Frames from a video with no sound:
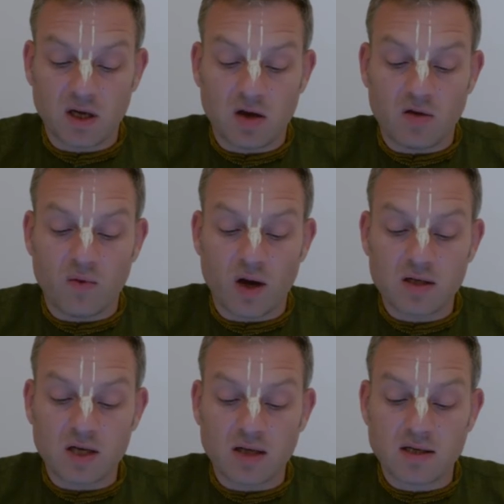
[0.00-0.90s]
If one is
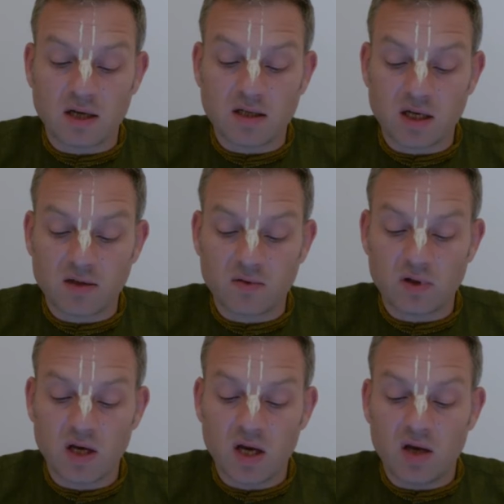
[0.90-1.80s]
unsuccessful,
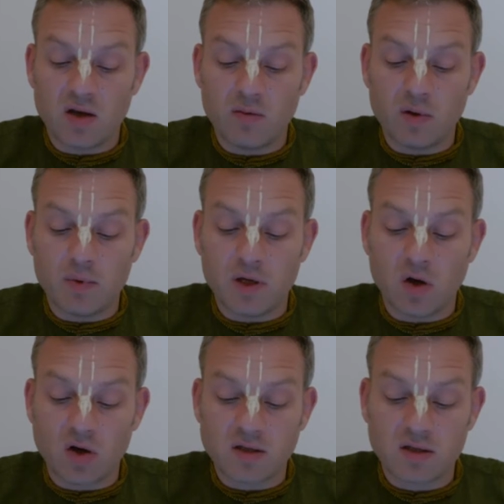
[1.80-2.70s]
he will be
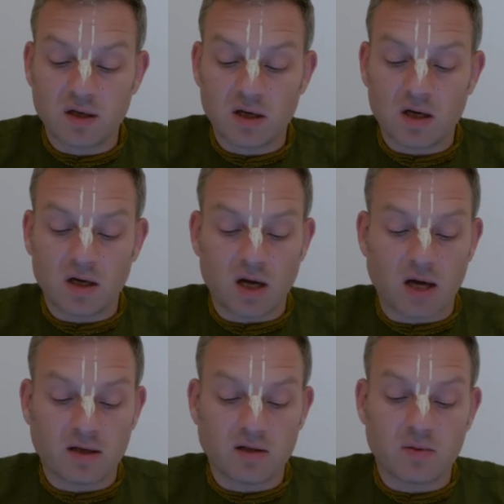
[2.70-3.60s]
lost and
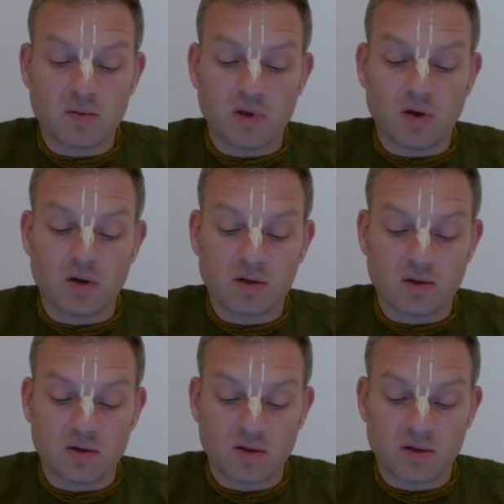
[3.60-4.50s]
others will be also
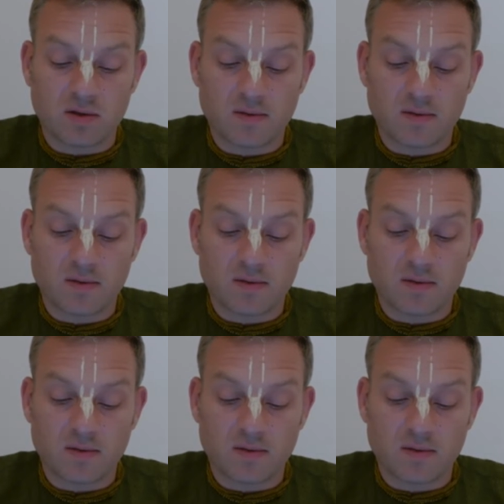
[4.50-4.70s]
lost.